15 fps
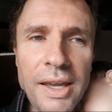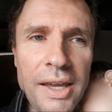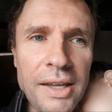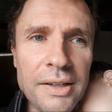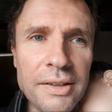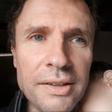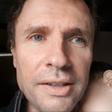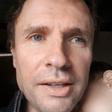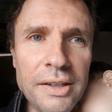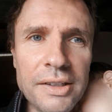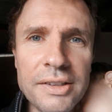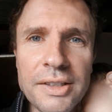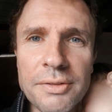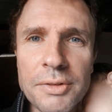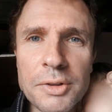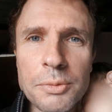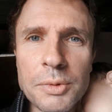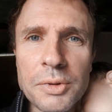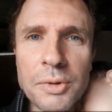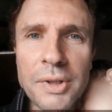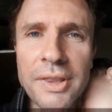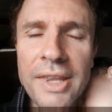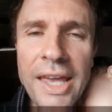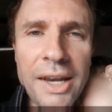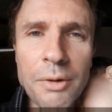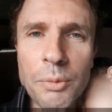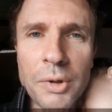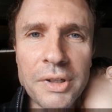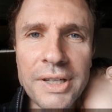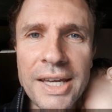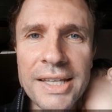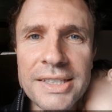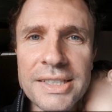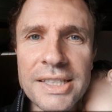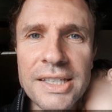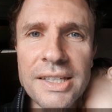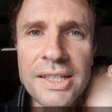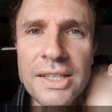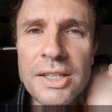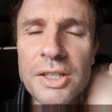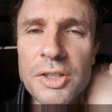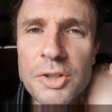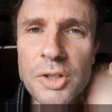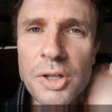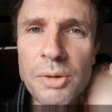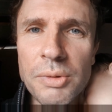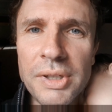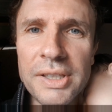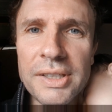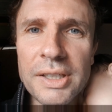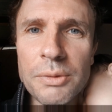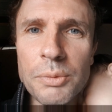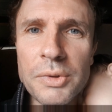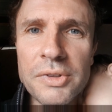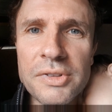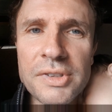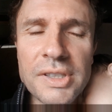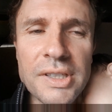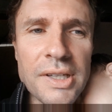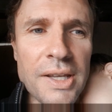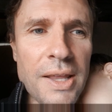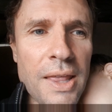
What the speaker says: And the only difference between that and what Nazi Germany did was that,